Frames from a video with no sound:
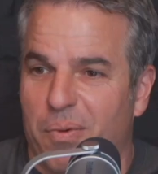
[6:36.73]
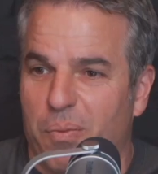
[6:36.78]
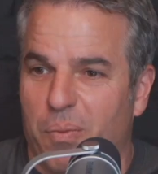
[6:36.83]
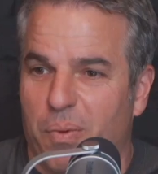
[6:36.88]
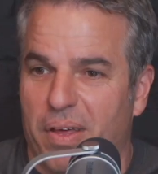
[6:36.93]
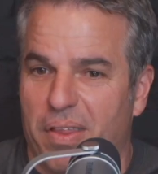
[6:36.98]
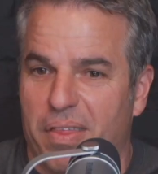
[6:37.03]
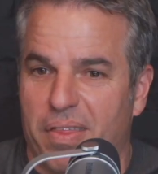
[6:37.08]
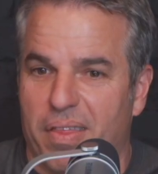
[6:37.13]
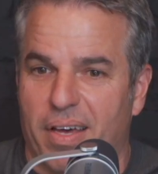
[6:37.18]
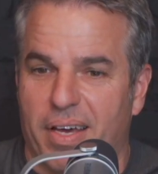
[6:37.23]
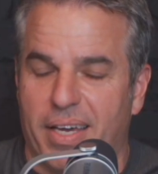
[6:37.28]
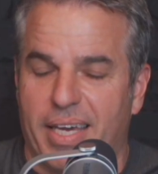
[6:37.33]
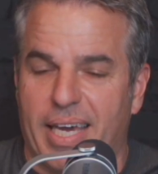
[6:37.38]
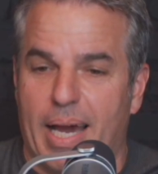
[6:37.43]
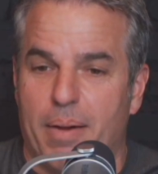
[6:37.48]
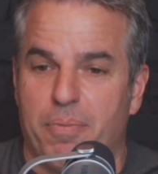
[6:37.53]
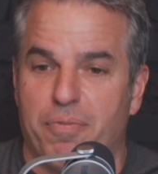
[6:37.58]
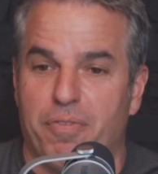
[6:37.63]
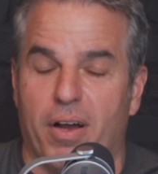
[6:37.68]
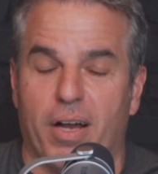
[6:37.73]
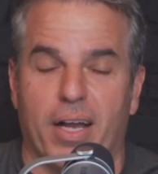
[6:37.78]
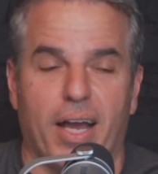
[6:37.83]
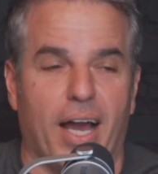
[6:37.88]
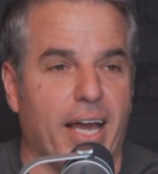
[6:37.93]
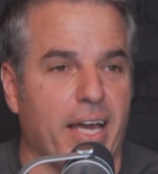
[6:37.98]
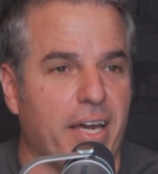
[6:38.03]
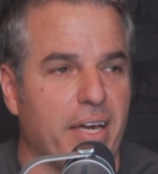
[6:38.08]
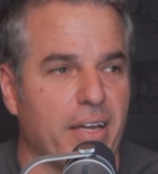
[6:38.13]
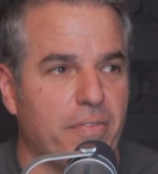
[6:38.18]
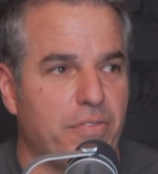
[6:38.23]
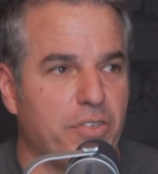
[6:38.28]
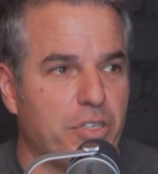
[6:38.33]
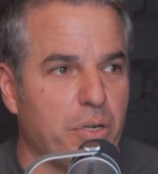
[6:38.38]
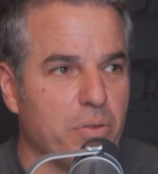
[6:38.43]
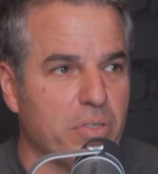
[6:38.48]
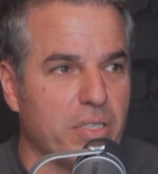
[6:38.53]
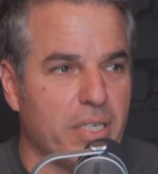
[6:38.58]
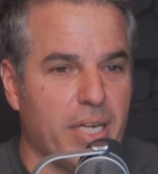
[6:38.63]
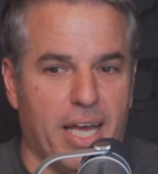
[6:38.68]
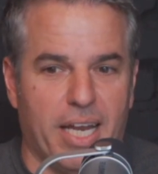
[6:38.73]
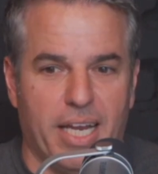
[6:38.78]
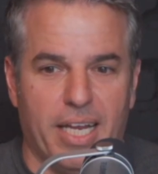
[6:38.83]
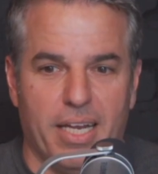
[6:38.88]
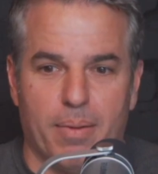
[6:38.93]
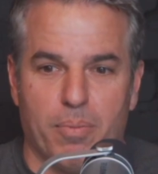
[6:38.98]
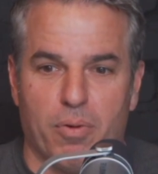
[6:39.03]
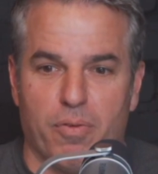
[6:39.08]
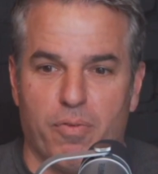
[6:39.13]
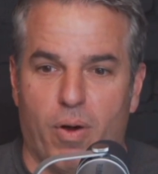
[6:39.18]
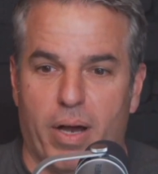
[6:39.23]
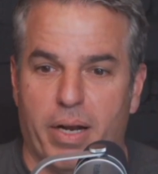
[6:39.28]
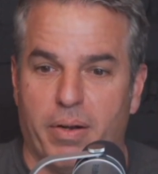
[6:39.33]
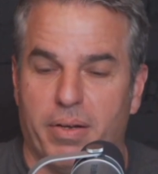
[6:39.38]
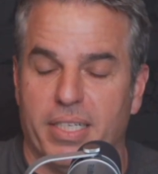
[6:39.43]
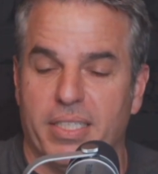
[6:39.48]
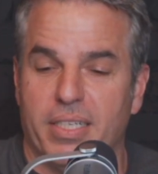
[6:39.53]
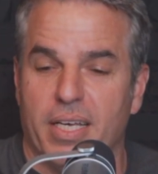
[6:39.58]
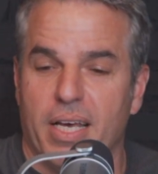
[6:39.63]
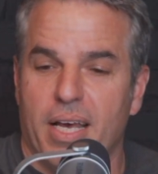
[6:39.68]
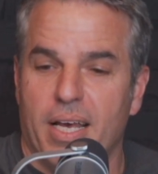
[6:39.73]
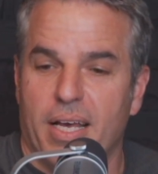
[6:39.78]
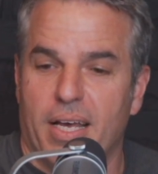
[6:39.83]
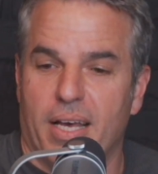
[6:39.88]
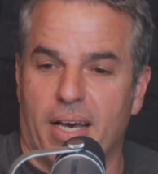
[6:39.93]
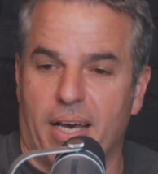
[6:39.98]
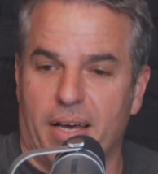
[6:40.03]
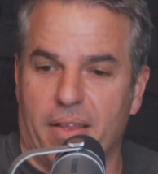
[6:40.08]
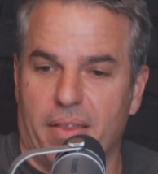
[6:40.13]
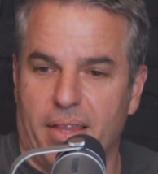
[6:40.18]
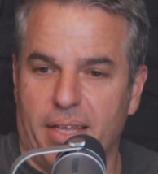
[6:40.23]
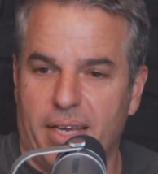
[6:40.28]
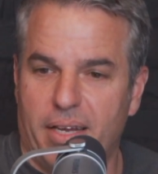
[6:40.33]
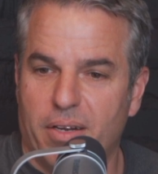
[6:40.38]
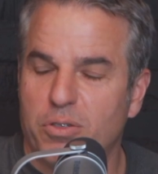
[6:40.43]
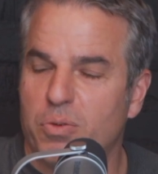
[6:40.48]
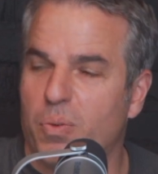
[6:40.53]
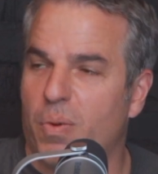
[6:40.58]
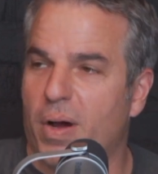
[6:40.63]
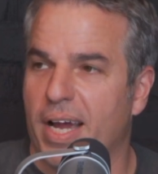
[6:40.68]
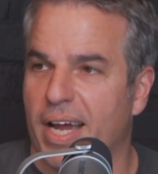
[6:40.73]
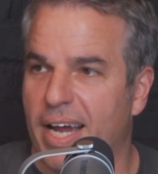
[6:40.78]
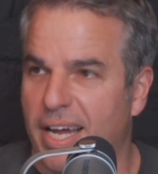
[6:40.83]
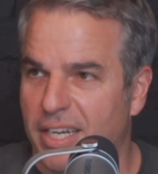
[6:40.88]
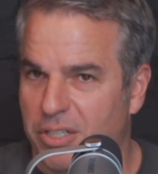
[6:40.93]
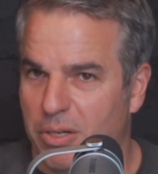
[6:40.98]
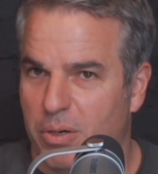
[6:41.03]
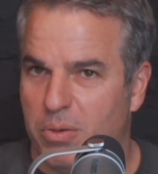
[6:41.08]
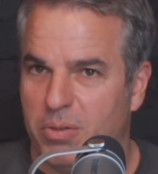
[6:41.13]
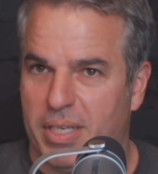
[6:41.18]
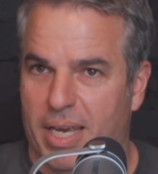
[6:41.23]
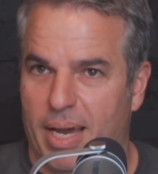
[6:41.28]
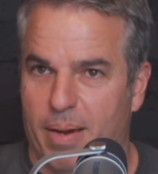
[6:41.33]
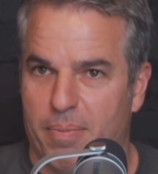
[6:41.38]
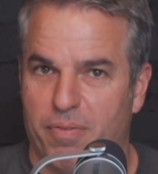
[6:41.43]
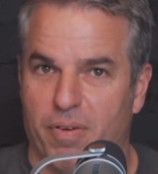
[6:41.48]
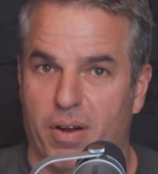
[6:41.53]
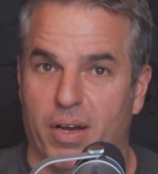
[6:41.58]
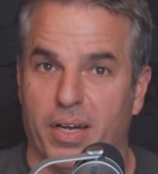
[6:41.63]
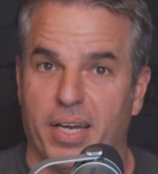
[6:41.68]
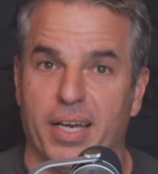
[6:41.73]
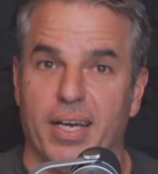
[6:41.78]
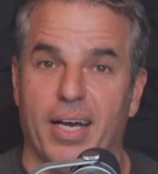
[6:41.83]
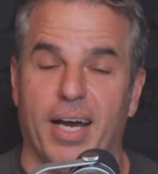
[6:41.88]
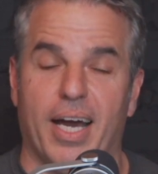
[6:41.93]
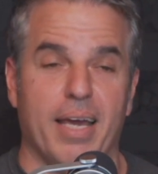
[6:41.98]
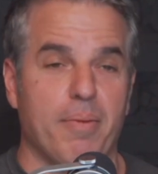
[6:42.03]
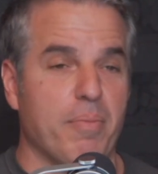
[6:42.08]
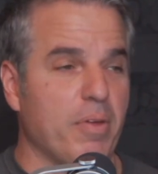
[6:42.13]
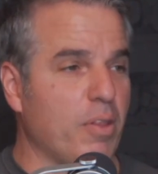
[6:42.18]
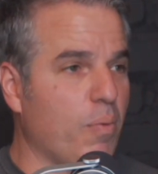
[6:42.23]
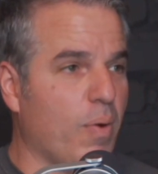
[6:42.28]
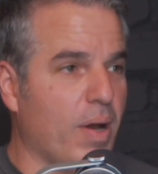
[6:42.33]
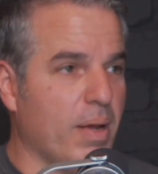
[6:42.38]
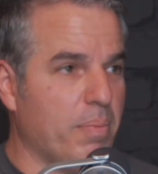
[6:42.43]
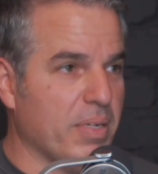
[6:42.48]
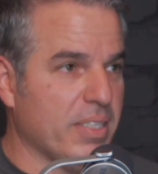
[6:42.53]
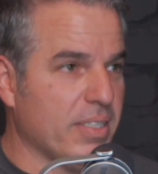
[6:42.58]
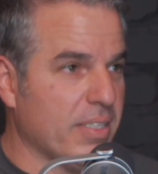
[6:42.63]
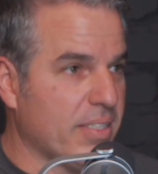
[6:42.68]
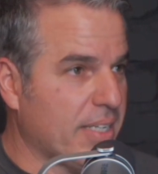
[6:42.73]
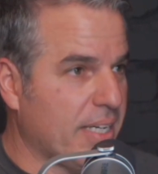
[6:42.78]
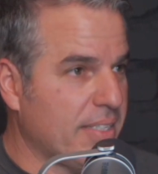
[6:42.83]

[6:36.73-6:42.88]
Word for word: with uh, Cab Franc. I could have chosen any number of wineries. Uh, here's why I chose Cab Franc. I am in the wine business. I